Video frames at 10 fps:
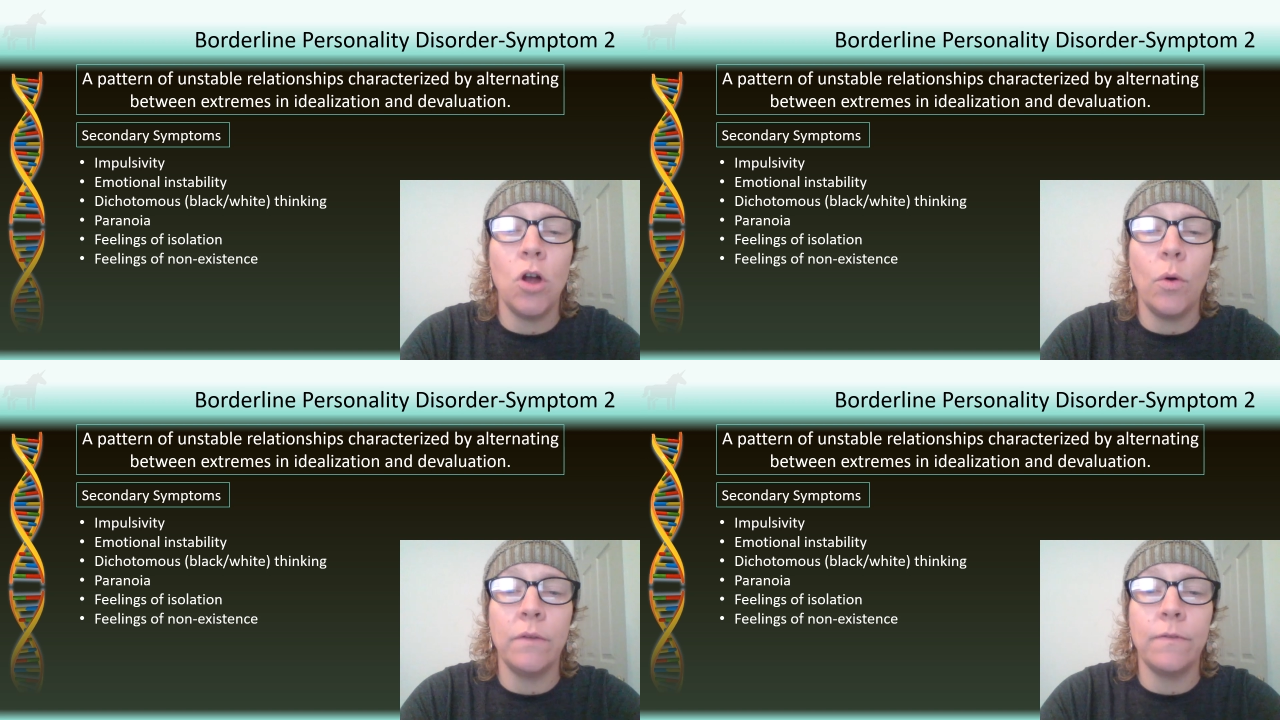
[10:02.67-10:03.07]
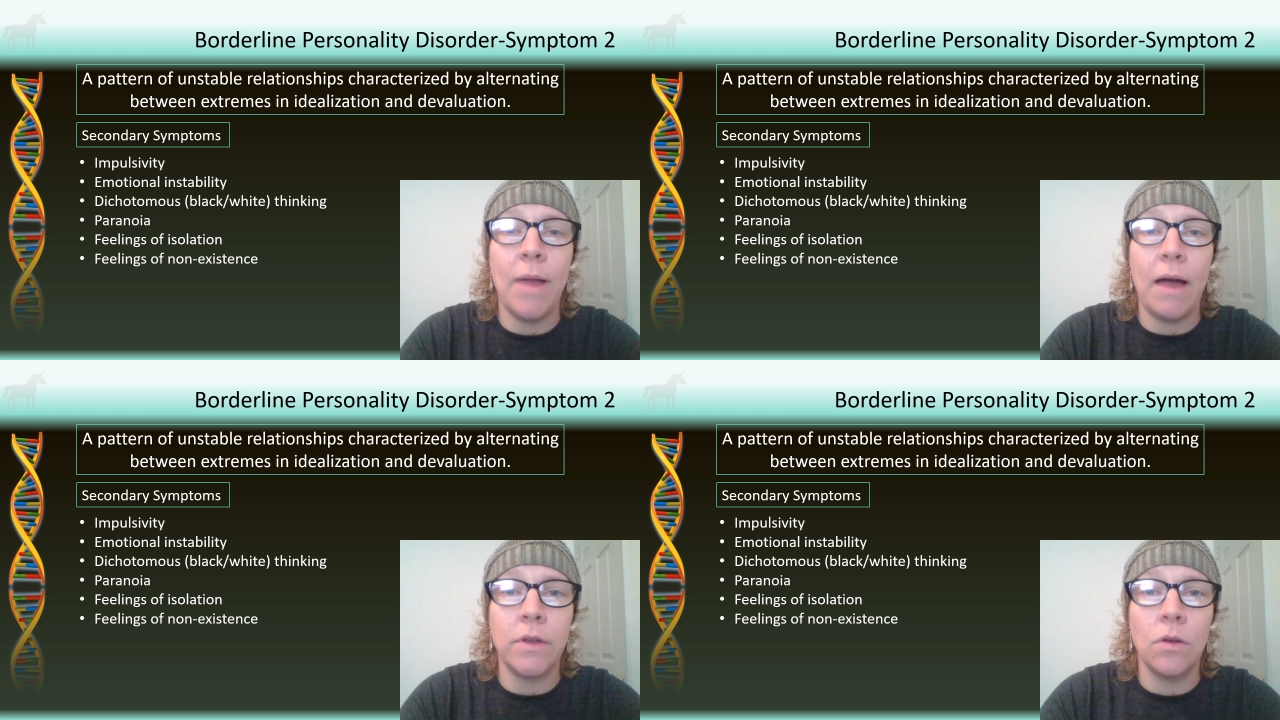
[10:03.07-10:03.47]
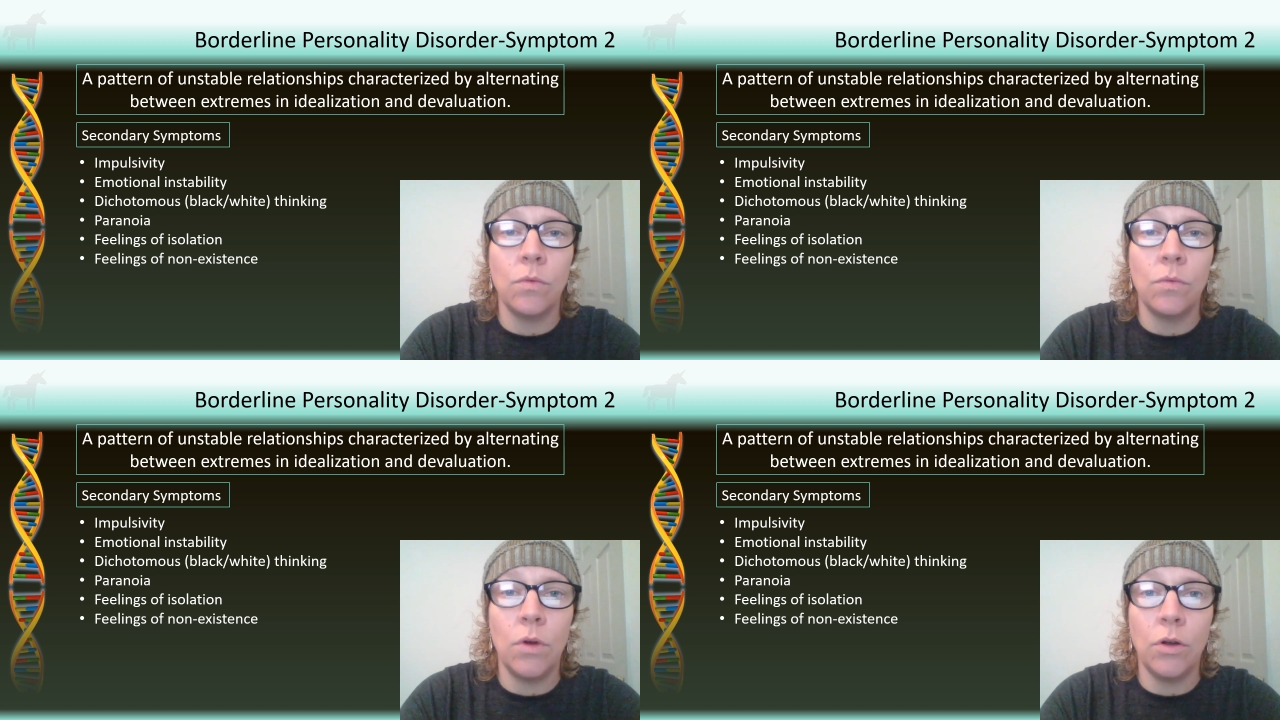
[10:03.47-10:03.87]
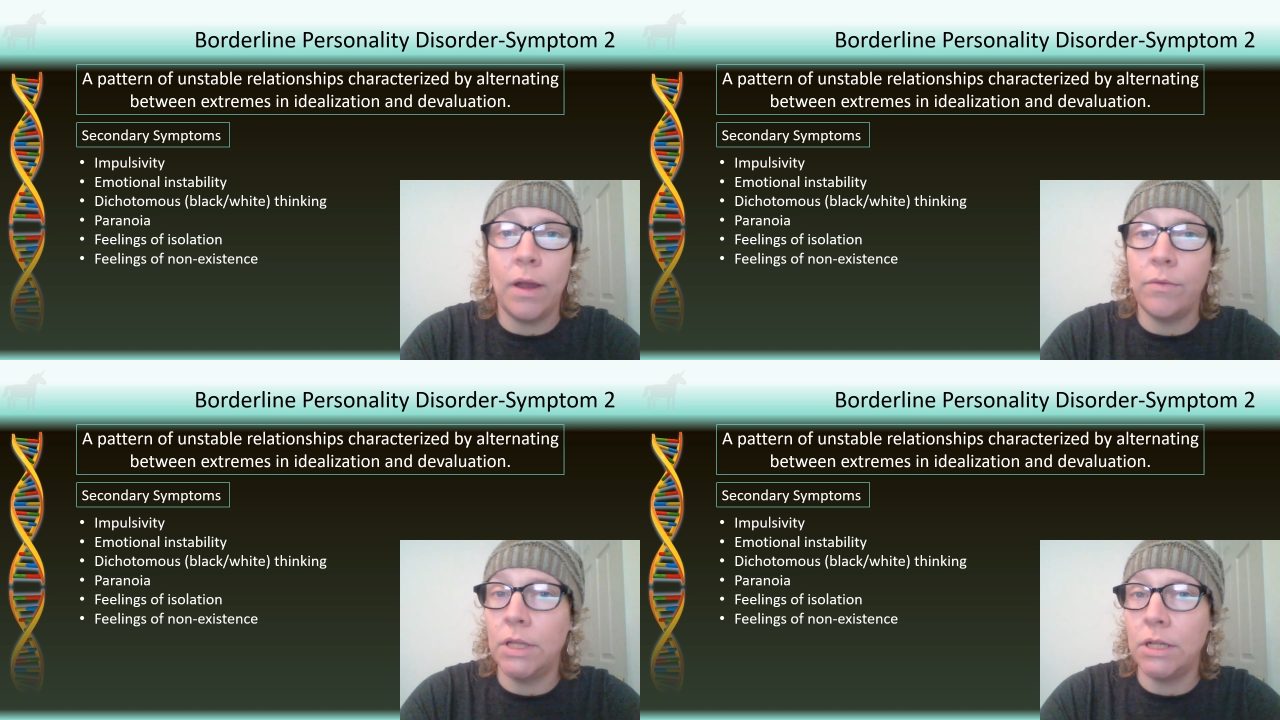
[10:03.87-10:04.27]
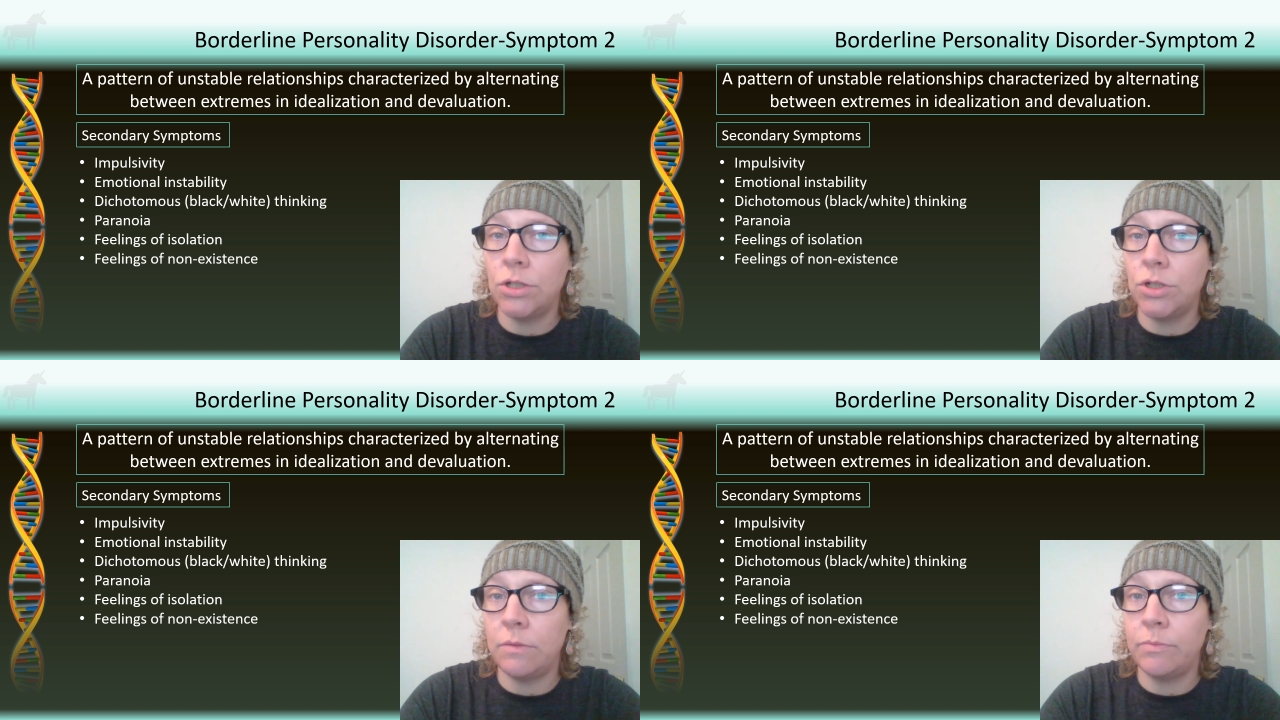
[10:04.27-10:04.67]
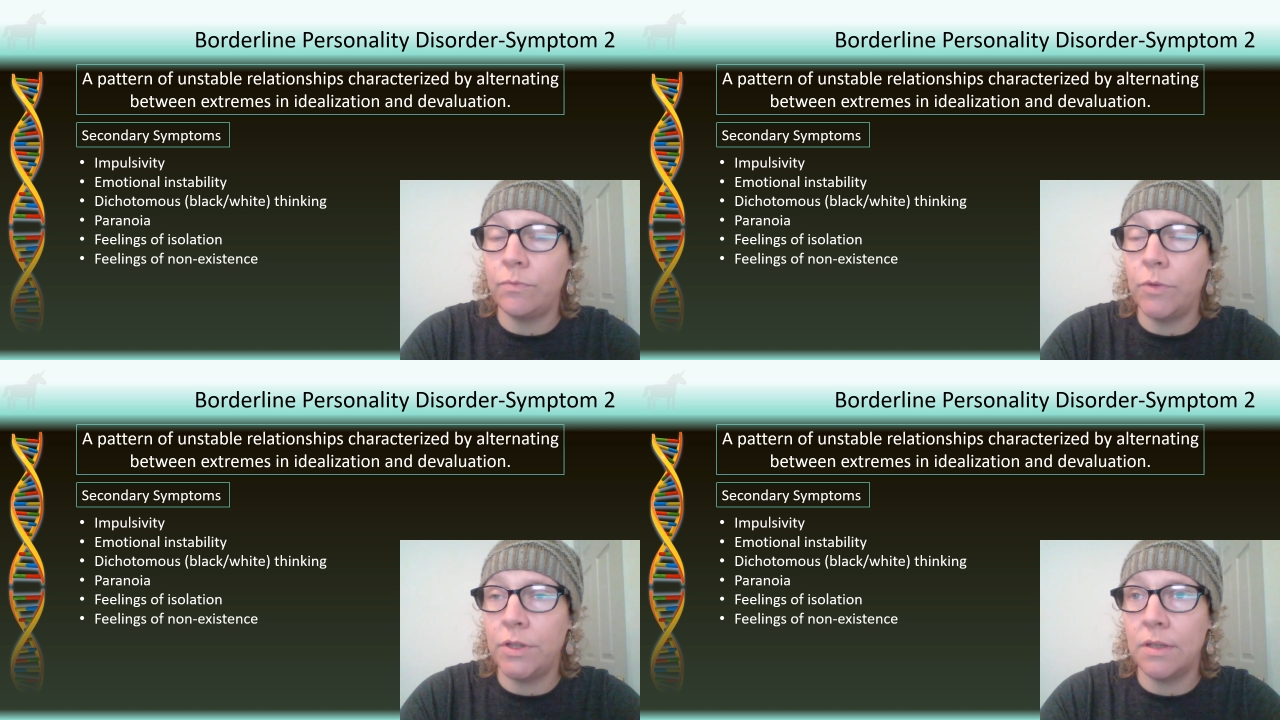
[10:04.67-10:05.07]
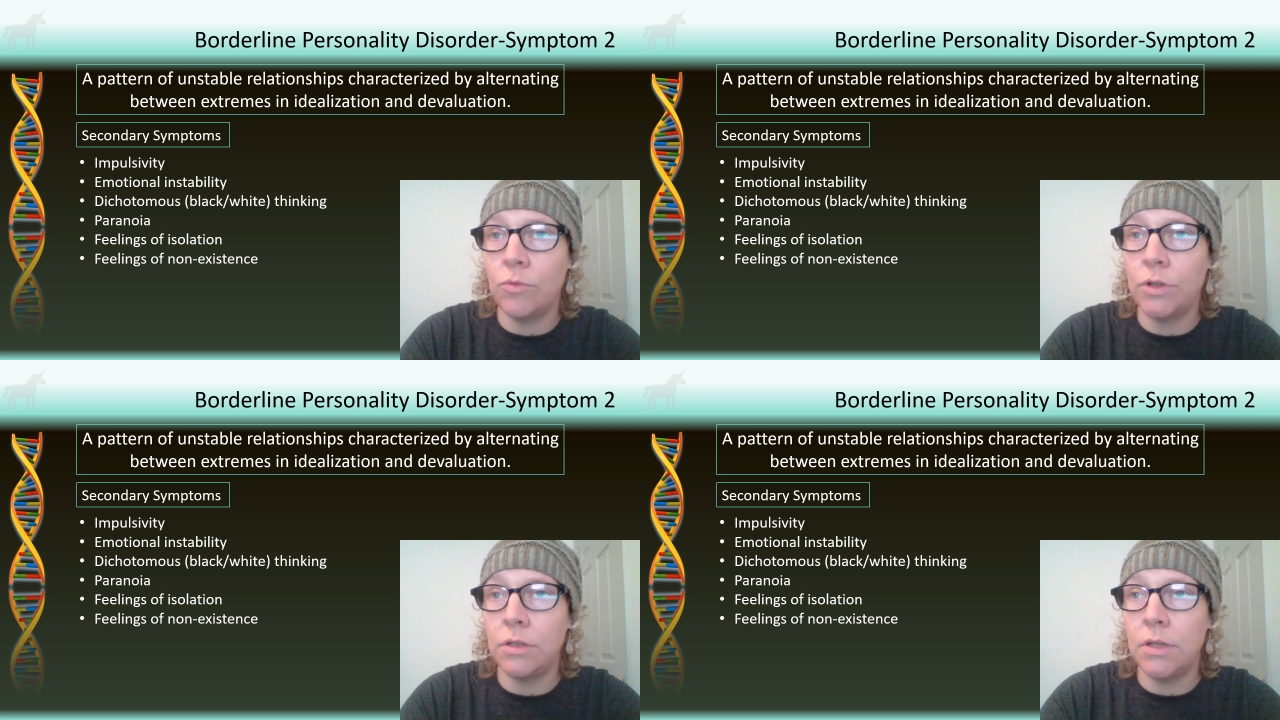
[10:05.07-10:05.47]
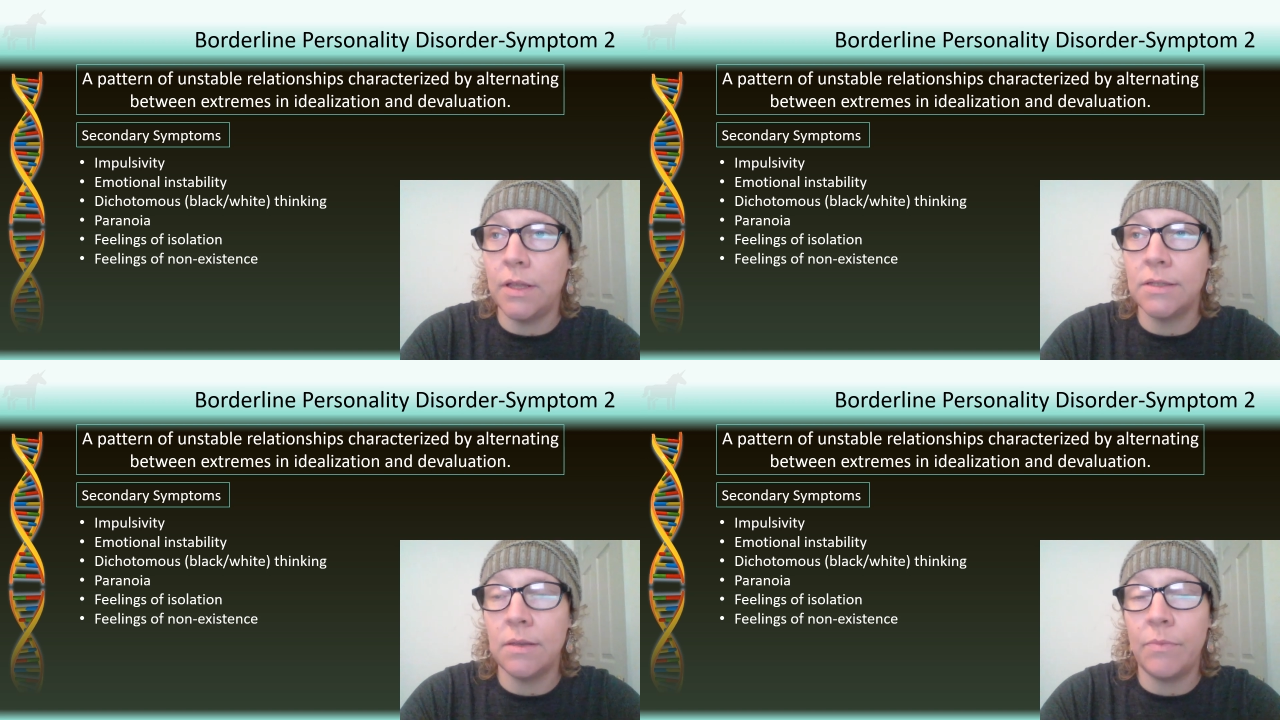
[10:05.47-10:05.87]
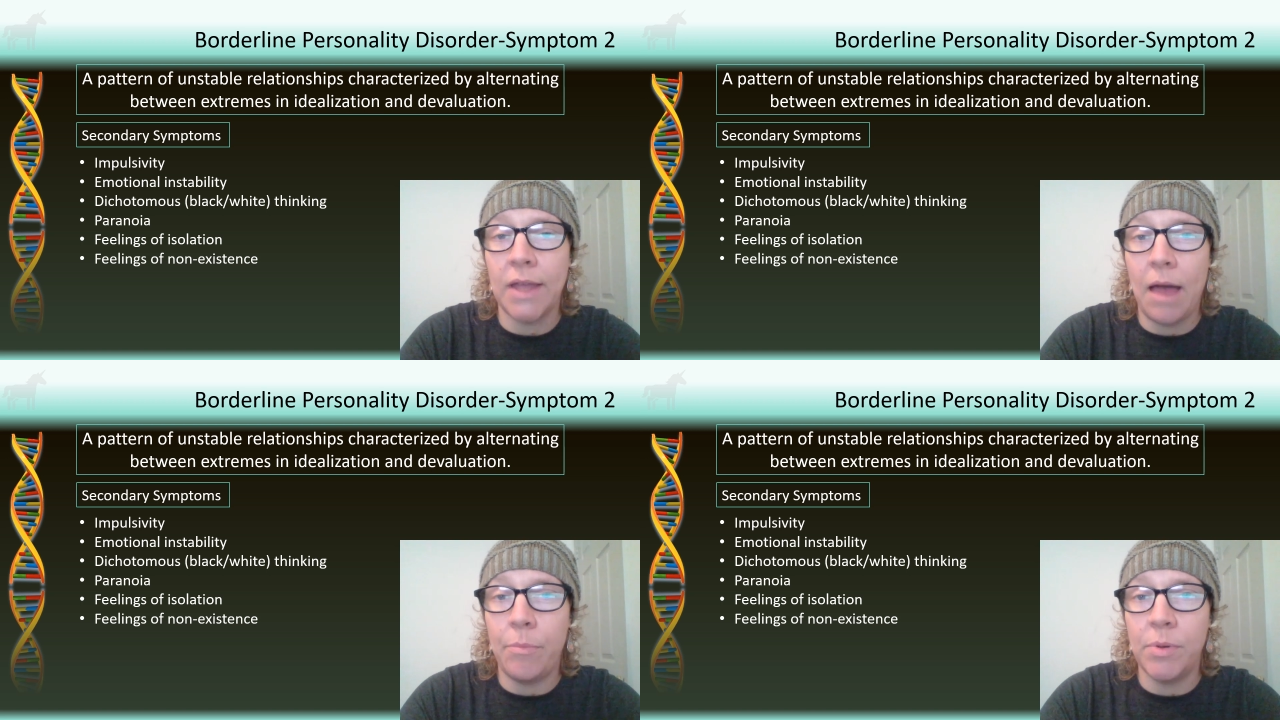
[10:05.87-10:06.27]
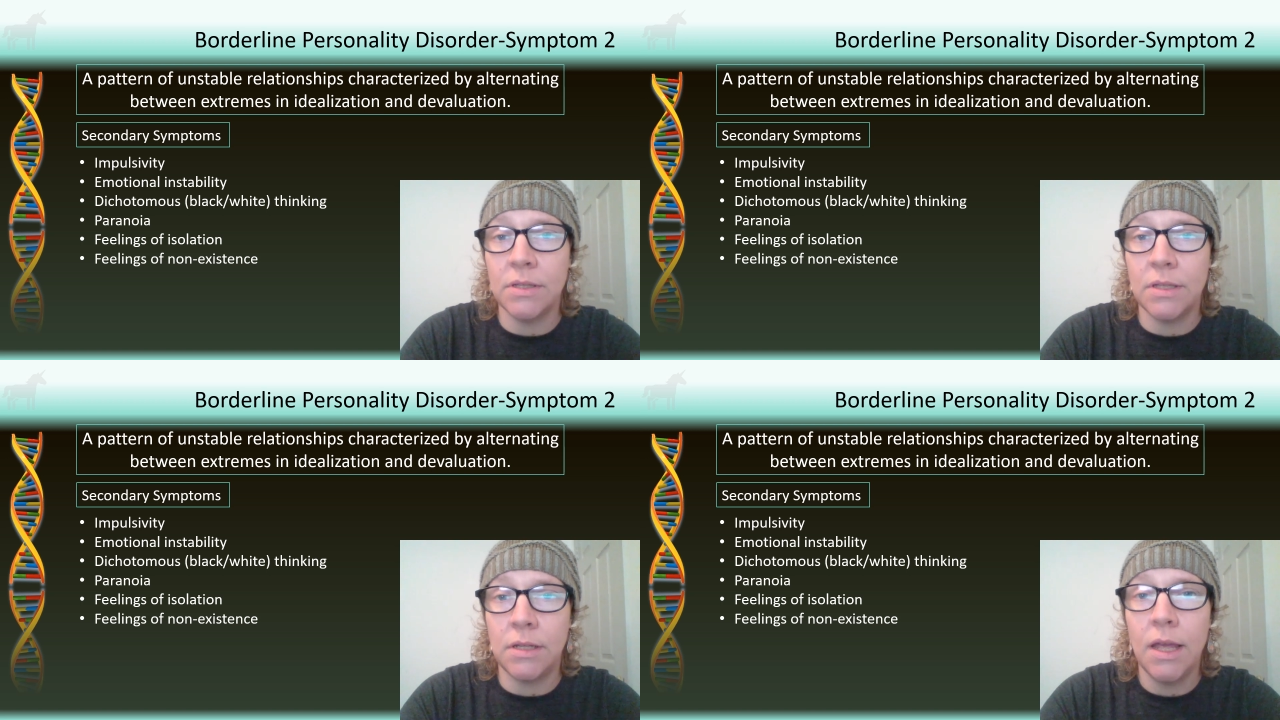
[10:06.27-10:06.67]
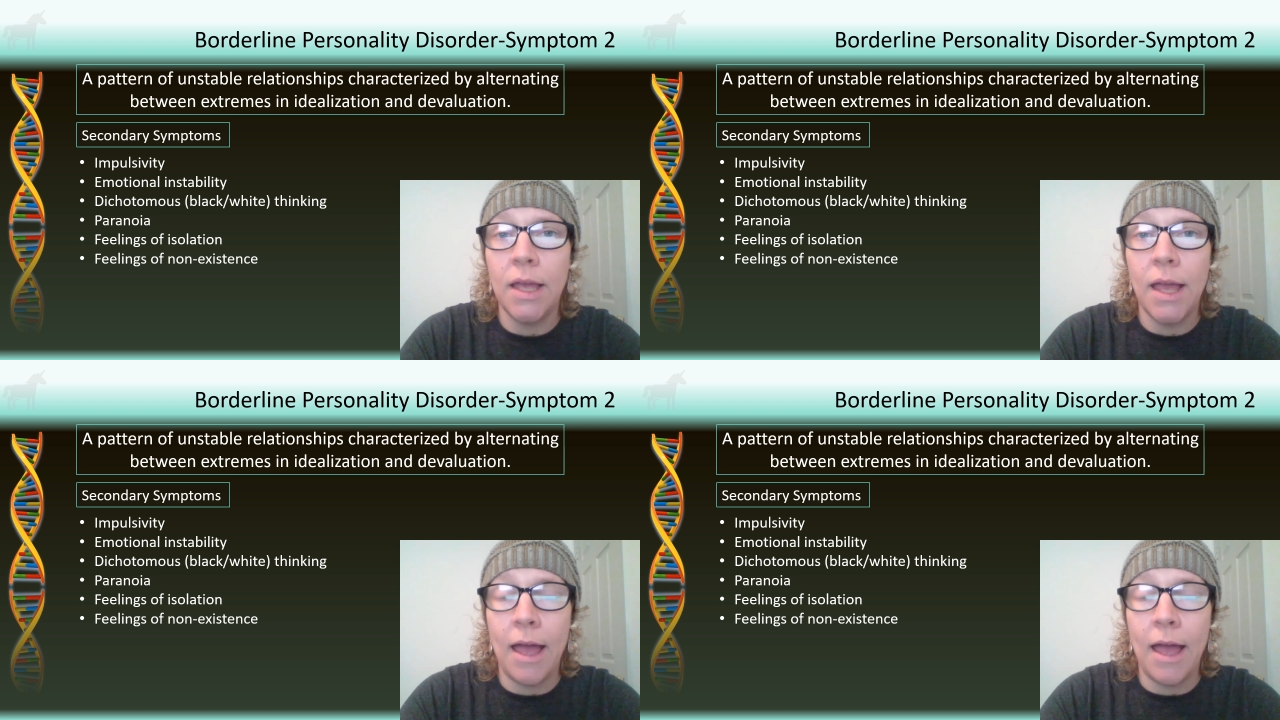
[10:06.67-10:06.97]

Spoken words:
you're going from having a great relationship with someone and then something happens and